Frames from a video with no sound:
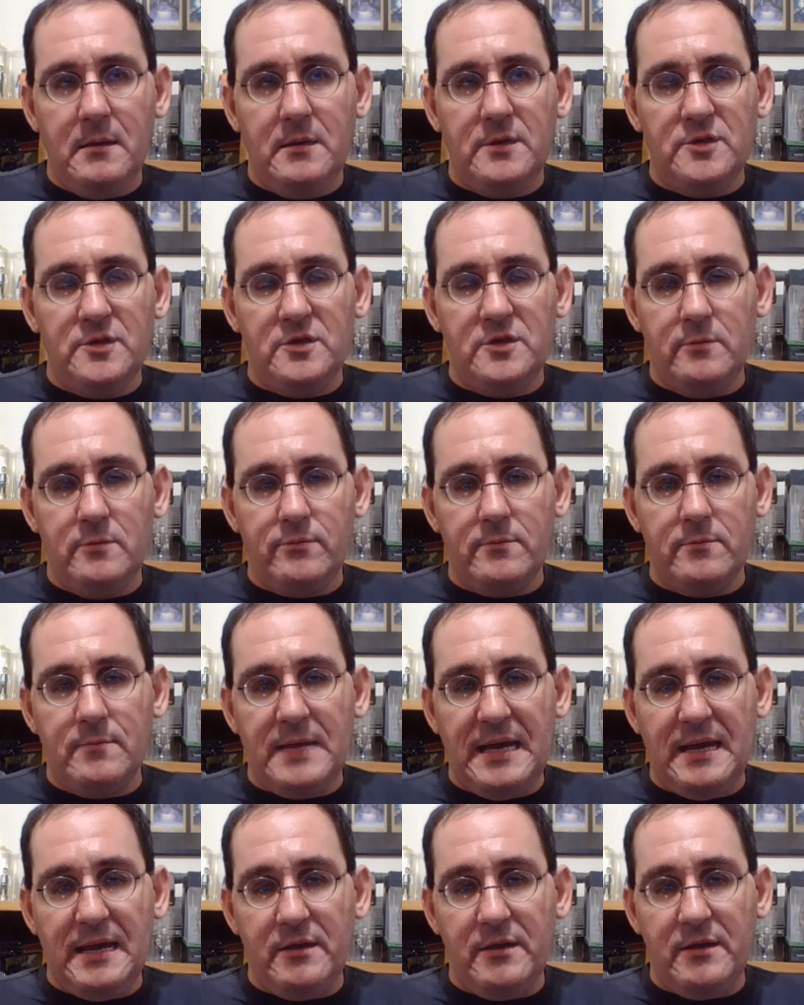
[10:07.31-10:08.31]

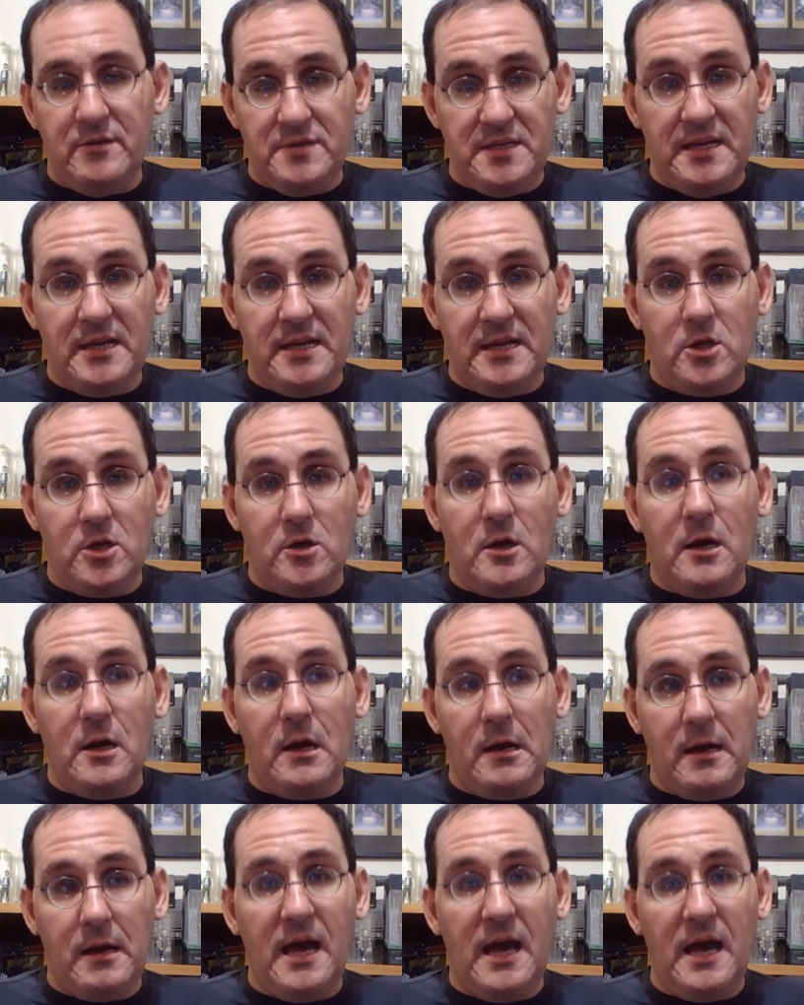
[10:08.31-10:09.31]
Superman, you see
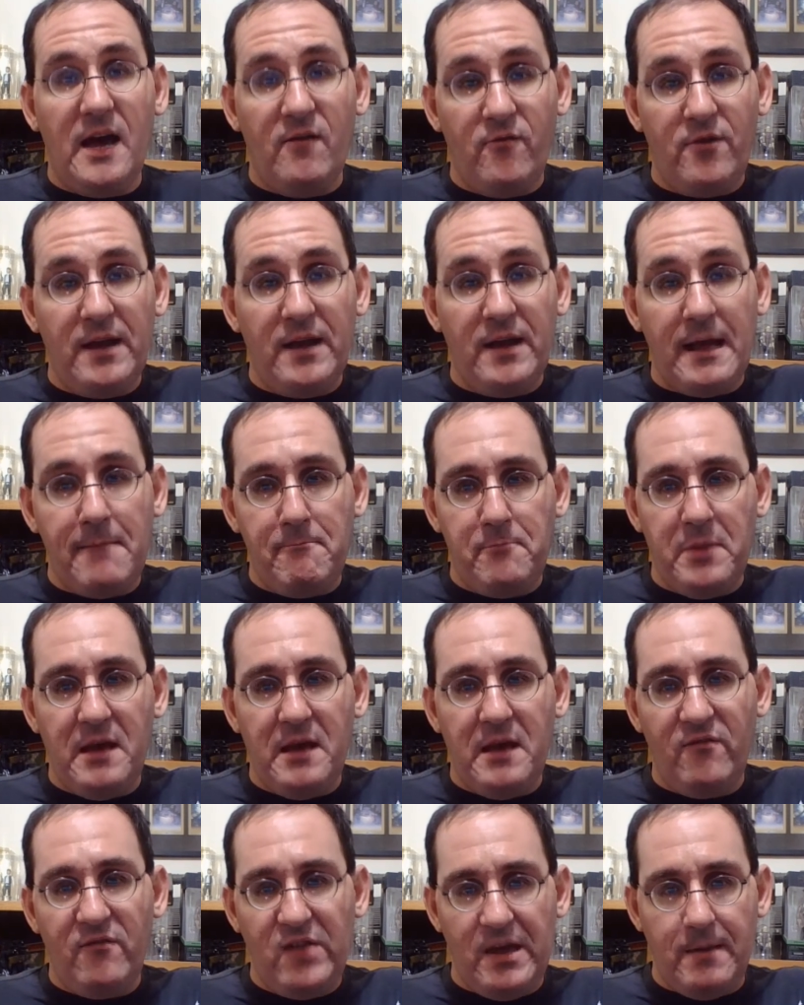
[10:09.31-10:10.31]
Clark hovering
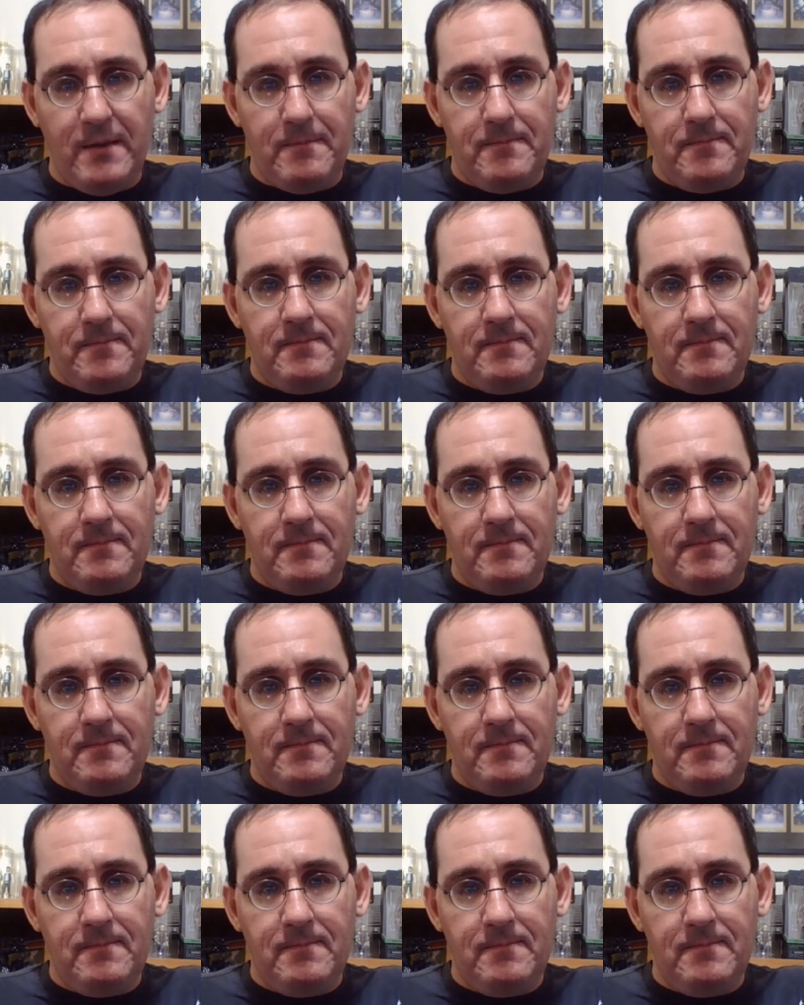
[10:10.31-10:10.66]
above him.